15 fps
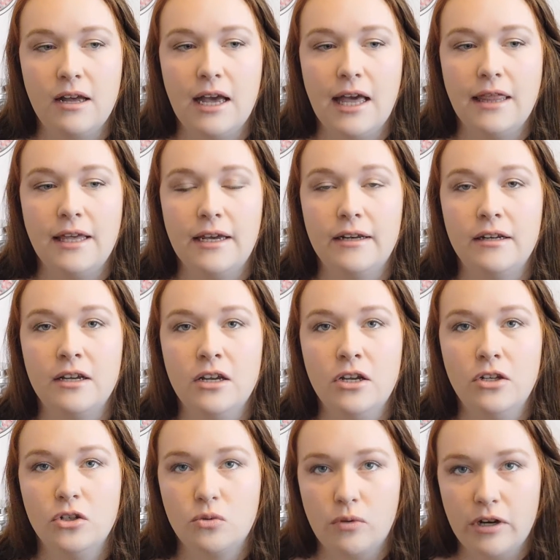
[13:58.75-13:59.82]
and then
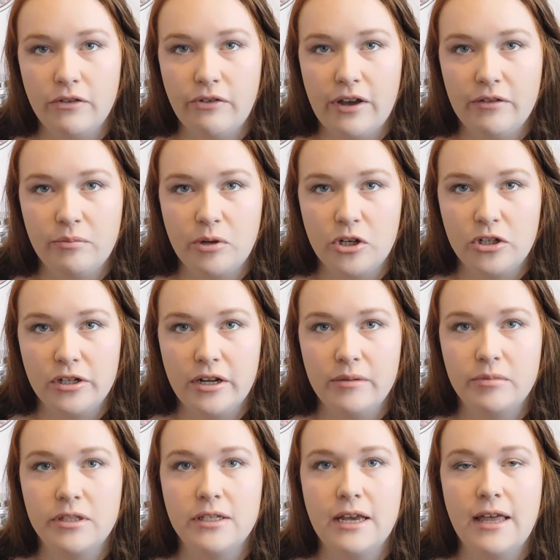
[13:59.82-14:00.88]
25
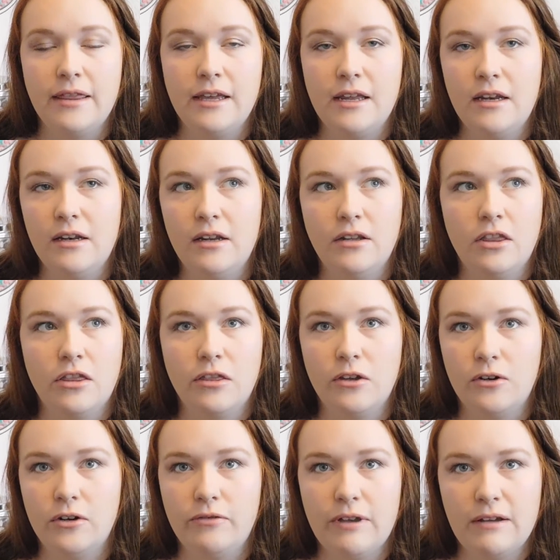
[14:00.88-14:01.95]
push-ups and then
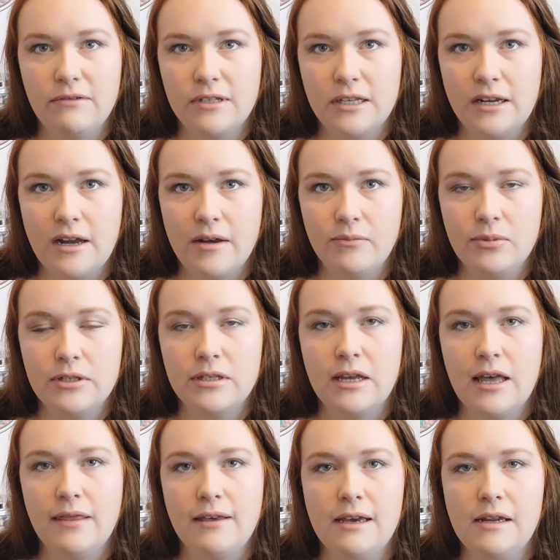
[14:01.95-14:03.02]
35 sit-ups
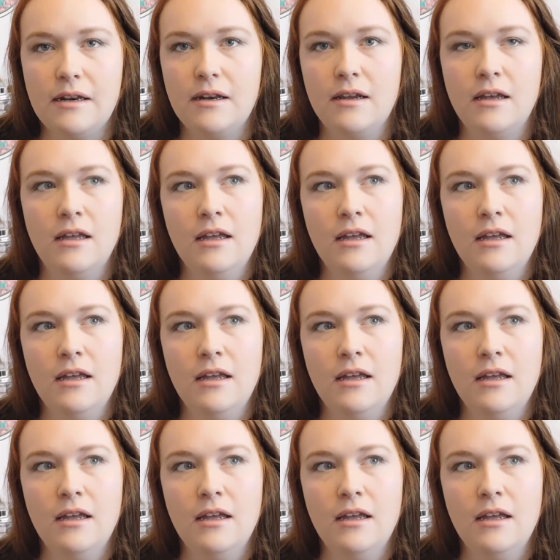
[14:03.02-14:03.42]
and then